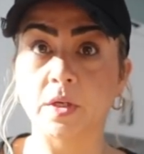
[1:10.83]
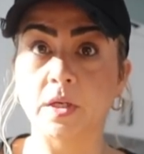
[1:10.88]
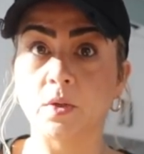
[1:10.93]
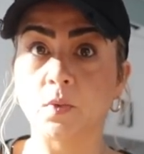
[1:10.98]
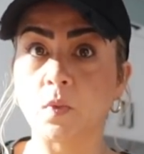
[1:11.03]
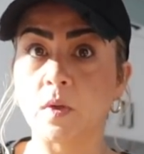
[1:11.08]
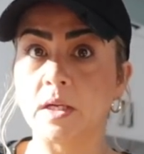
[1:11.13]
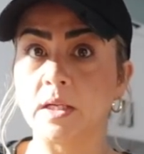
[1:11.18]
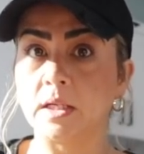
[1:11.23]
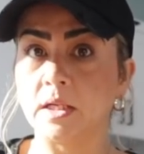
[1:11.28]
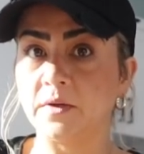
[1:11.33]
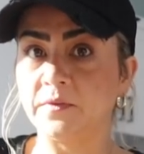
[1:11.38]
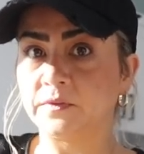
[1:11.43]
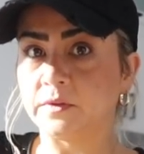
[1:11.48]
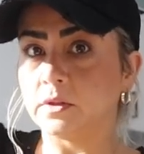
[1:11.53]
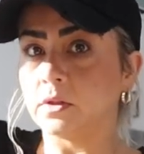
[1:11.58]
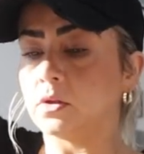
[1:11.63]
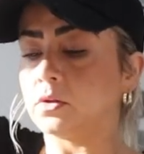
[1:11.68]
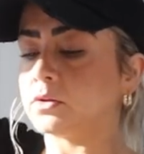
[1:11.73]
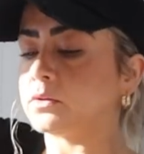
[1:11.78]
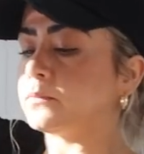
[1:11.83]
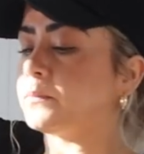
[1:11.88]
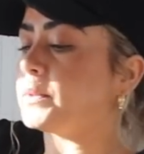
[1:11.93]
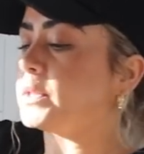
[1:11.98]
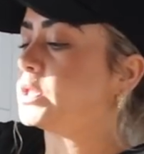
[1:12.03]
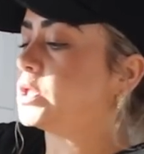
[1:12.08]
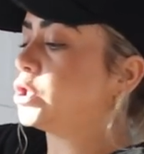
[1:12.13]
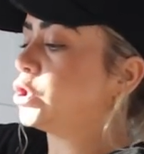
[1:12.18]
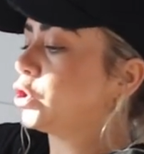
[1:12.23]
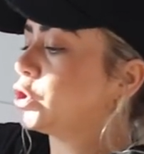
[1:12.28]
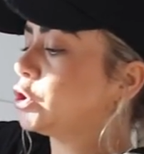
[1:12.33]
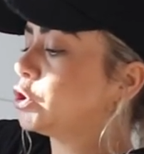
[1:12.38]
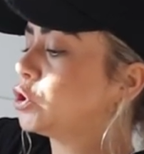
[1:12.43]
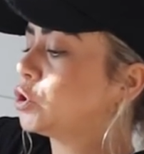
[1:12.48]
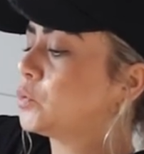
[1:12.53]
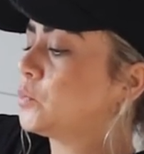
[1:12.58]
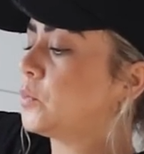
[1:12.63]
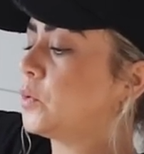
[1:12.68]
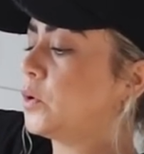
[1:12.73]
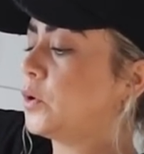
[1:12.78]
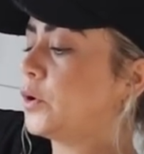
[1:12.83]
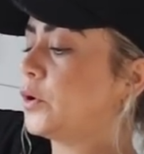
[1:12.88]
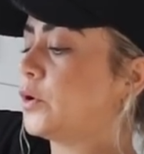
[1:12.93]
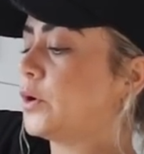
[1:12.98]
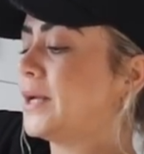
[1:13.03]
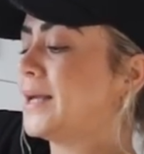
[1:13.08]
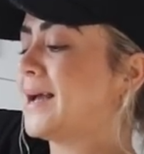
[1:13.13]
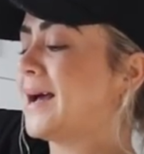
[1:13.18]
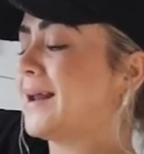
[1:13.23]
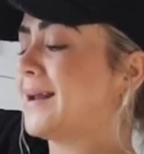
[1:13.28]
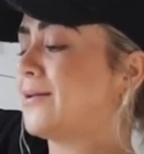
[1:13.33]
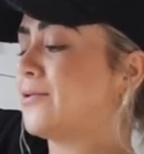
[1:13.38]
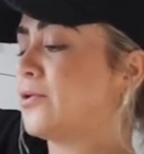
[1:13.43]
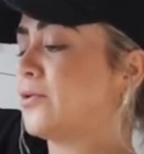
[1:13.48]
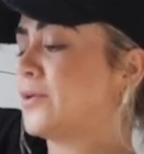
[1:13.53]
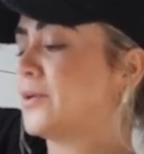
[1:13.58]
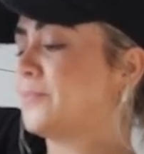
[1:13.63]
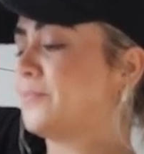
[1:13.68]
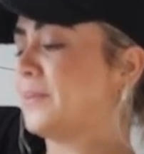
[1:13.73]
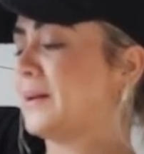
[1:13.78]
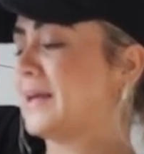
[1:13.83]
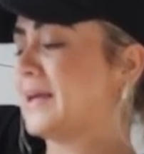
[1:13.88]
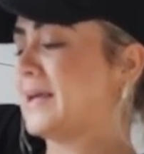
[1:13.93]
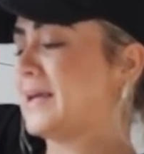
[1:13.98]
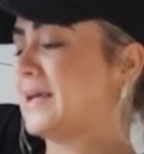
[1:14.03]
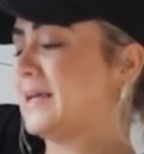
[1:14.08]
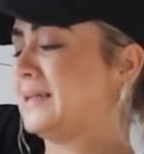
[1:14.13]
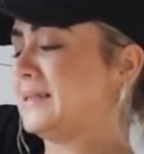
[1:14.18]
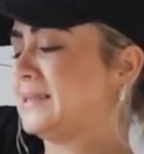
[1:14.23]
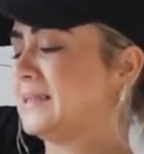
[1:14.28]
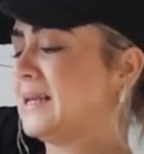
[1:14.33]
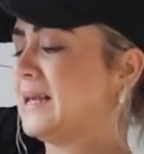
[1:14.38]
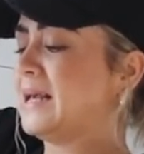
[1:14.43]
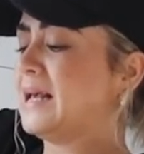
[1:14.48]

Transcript: a weightlifting competition tomorrow in another place.